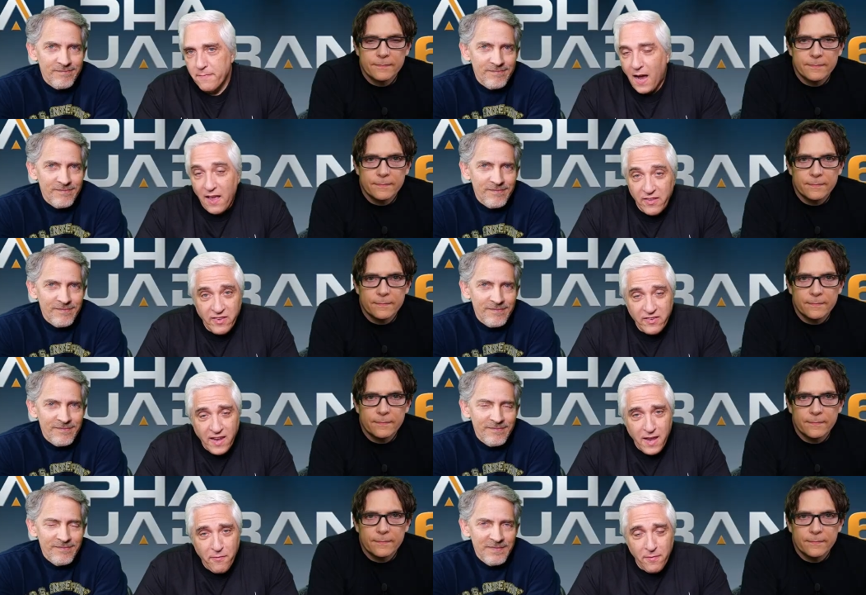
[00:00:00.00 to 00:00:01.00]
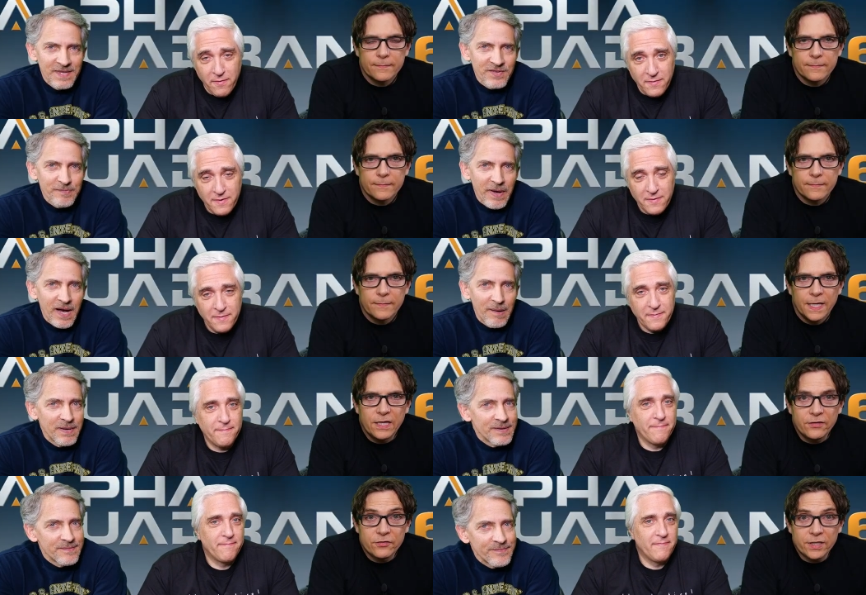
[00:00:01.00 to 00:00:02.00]
Speaker 1: Hi, this is Steve.
Speaker 2: This is Bob.
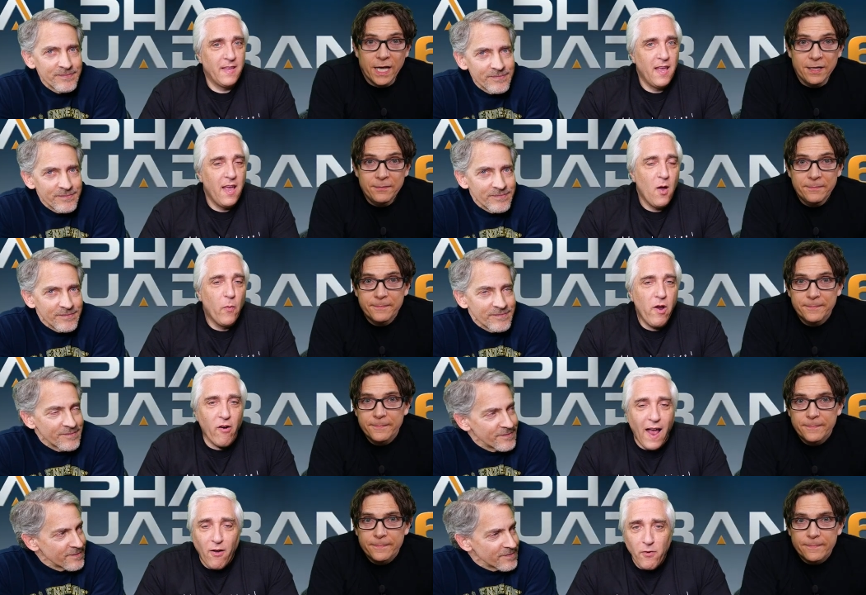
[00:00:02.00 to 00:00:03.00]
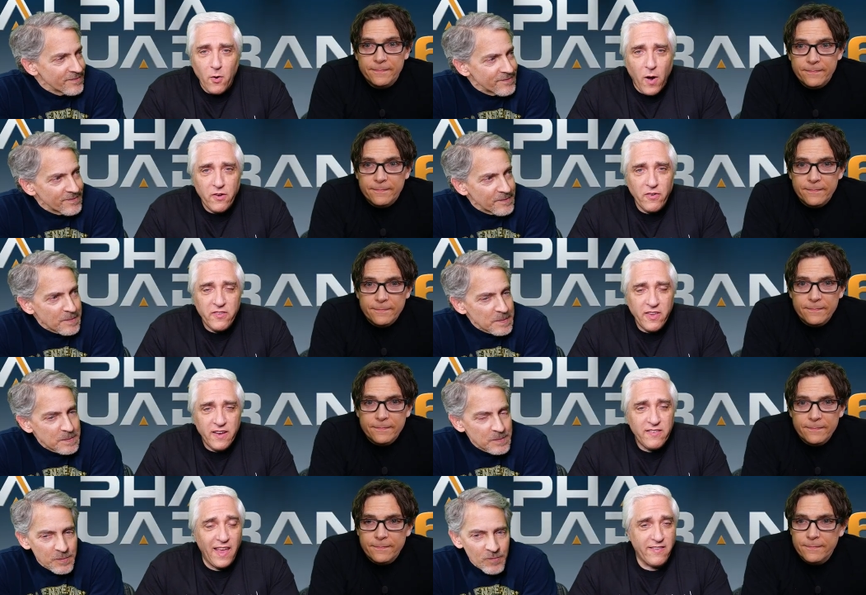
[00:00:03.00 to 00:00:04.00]
This is Jay.
Speaker 1: We are Alpha Quadrant
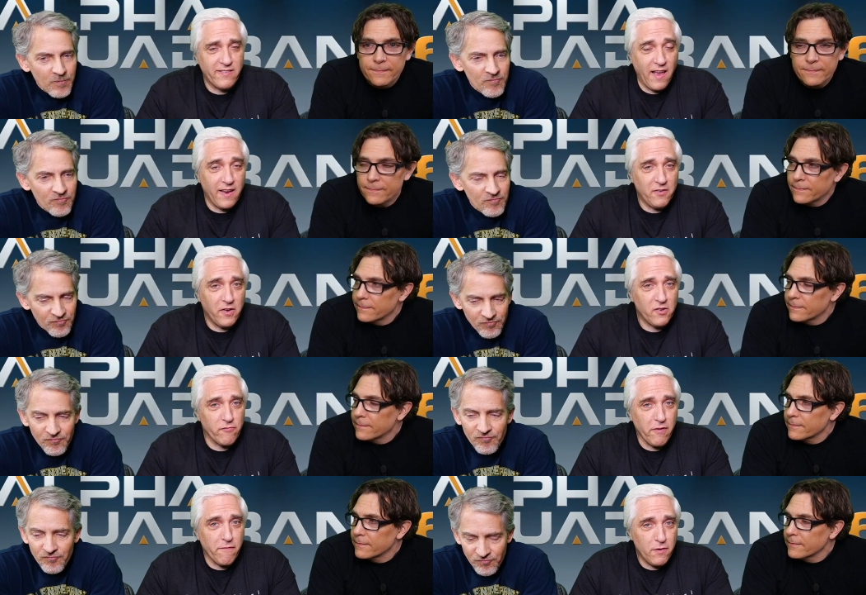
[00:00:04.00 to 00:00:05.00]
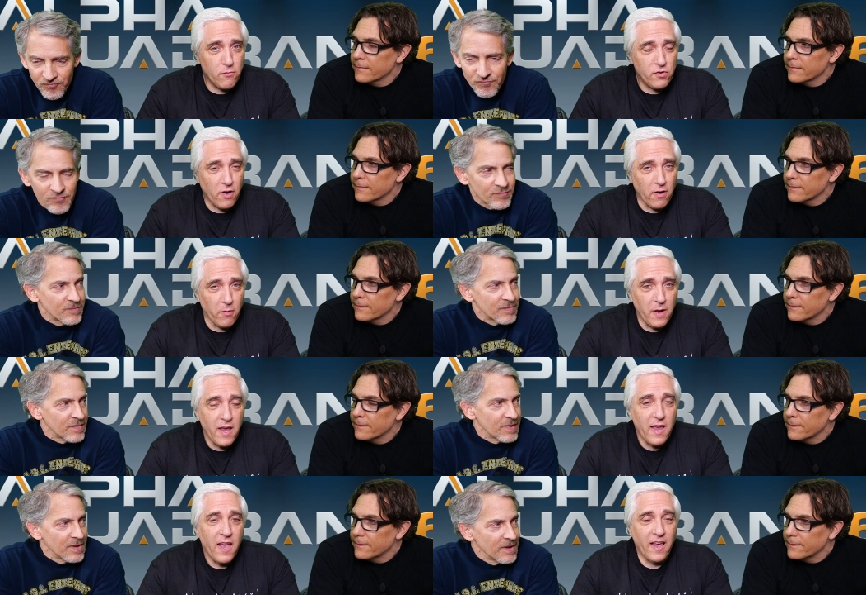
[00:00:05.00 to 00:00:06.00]
6, a science fiction review show.
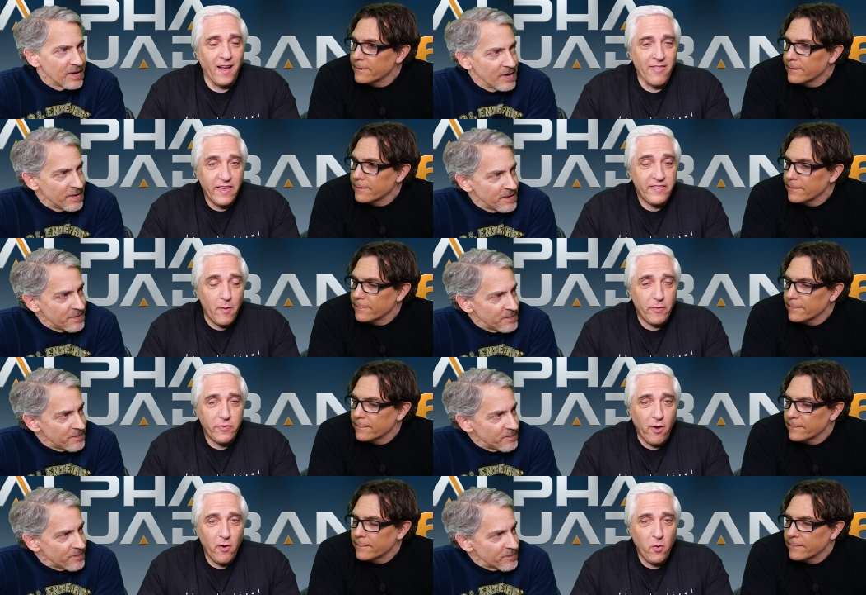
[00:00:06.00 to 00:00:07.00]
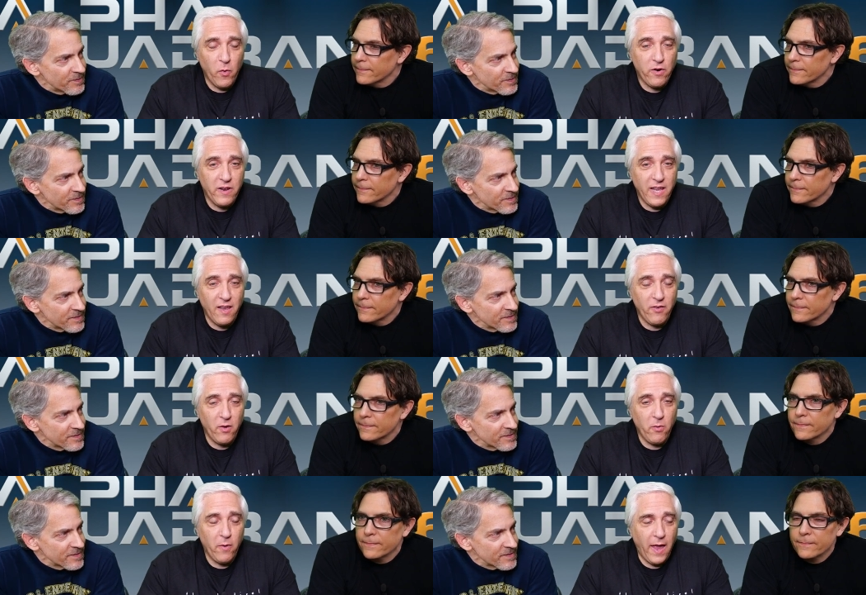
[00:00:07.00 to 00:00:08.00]
And on this episode, we're going to give
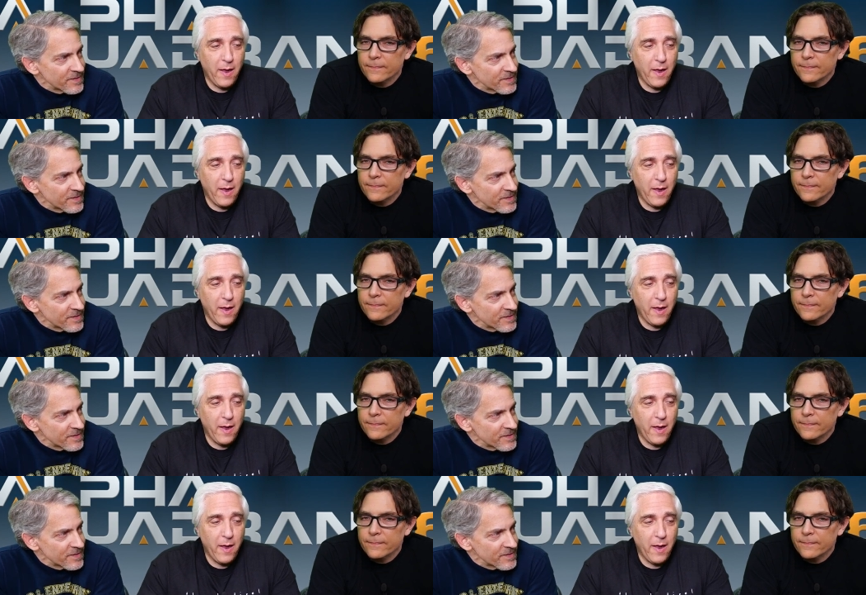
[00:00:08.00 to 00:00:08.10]
you a